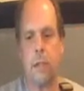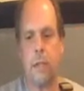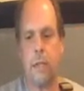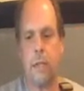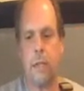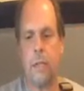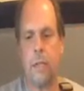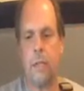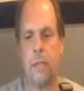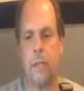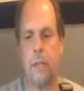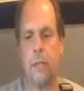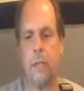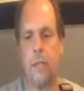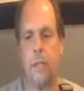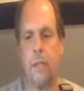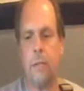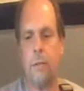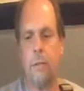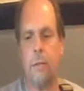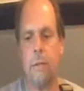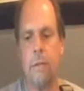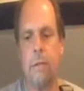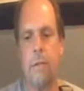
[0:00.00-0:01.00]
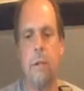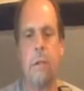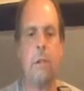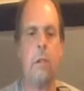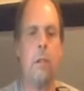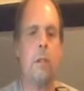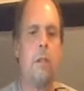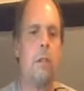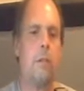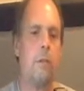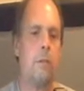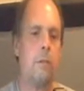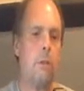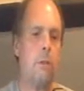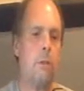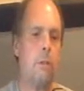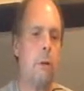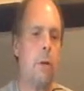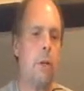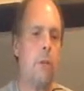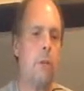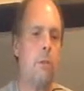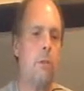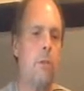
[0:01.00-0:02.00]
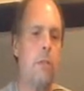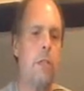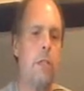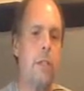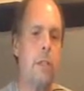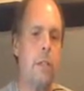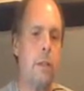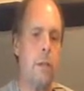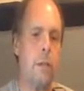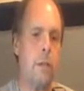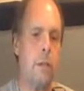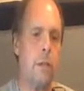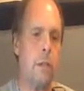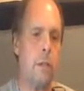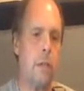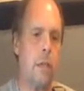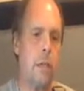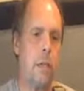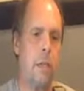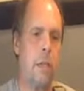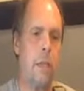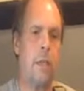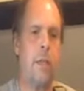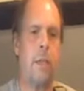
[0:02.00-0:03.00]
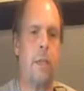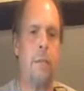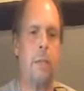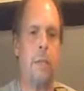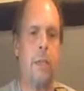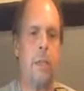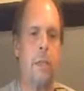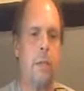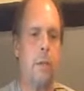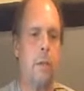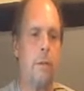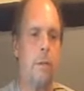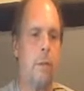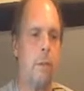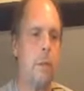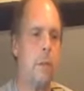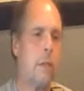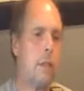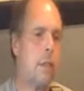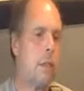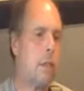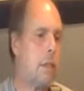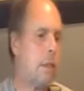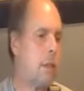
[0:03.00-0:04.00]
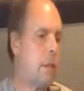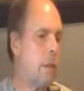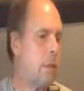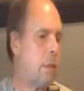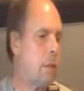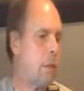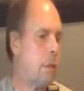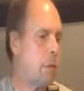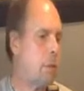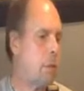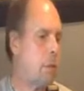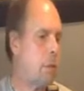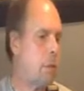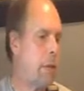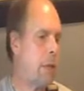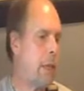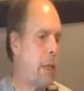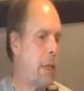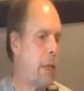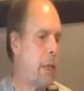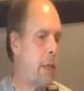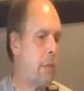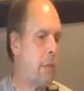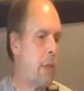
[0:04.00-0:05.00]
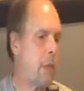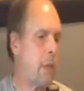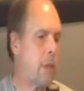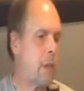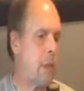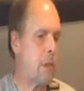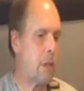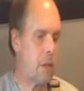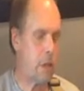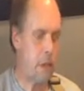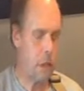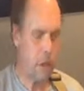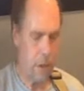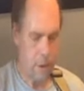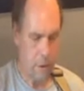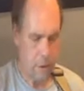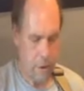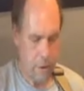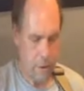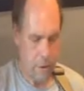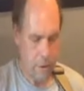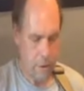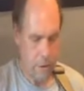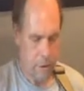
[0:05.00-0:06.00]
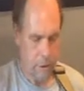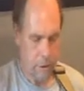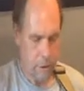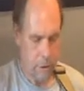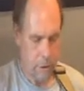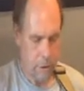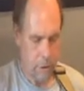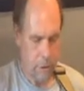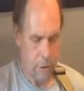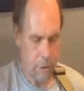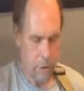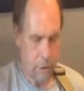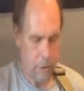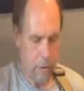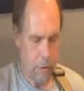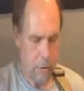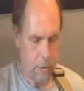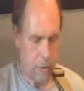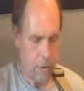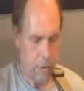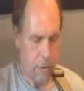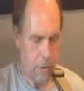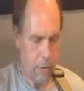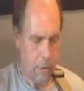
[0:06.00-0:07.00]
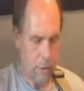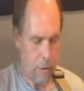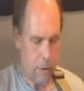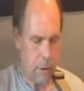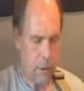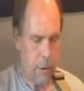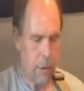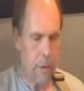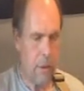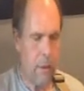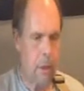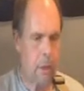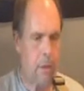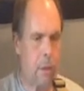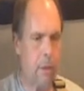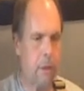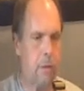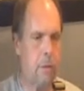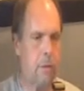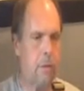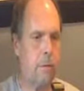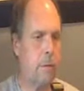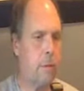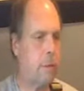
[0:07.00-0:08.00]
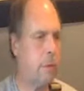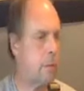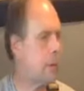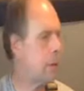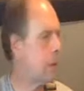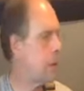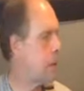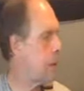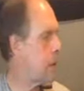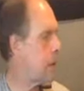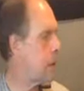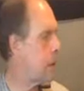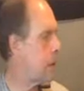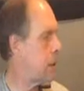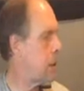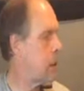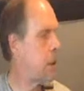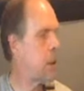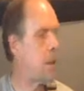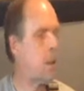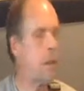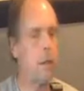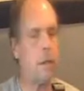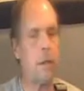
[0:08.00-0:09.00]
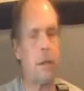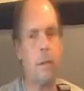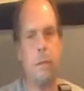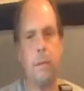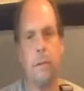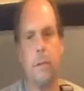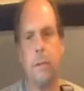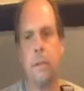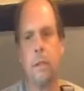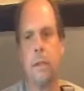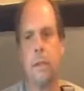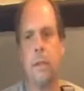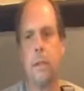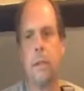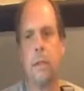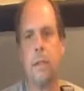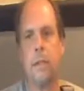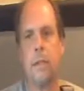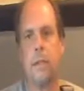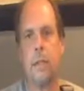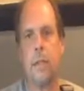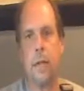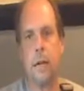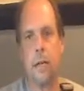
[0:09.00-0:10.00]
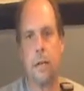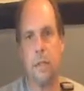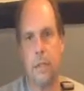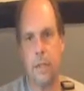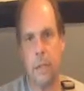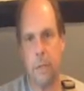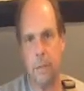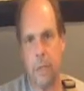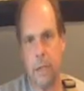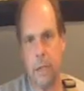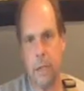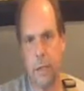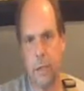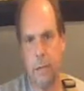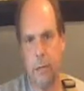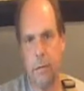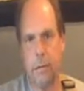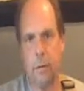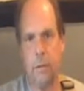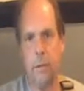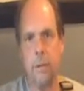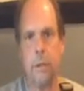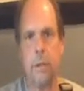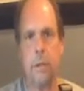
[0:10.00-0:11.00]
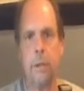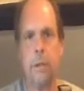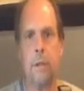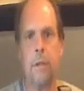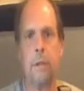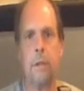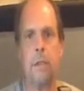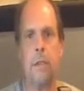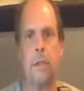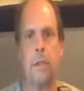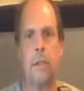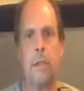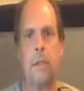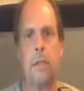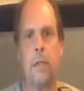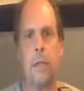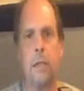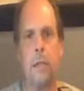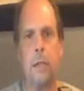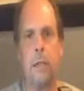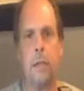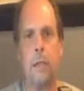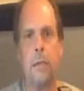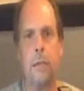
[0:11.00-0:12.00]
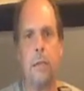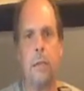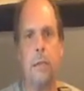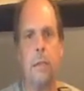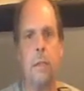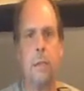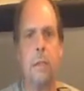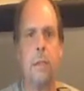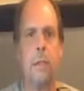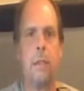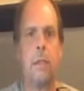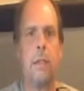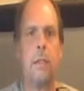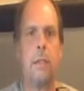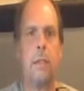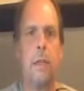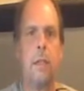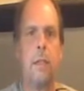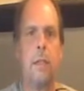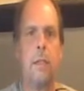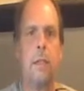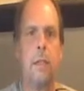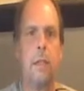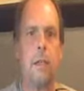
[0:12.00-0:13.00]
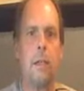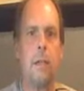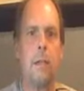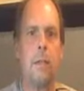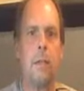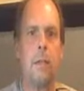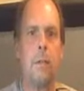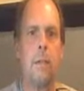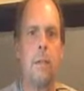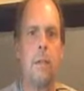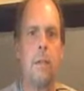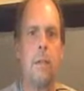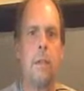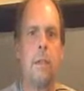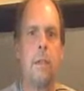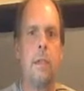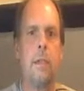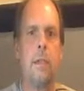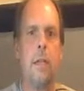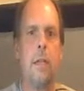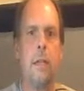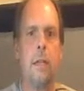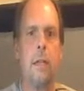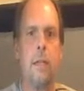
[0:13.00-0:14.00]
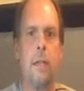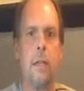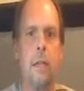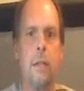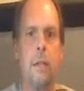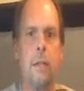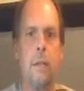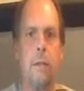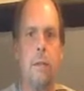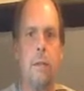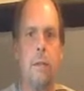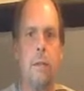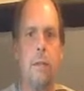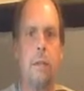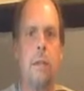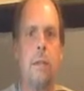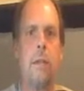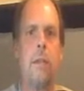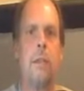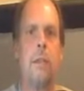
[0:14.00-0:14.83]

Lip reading: and a semitone, followed by three tones and a semitone. So from any given starting note, we go up a tone, a tone, a semitone, a tone, a tone, a tone,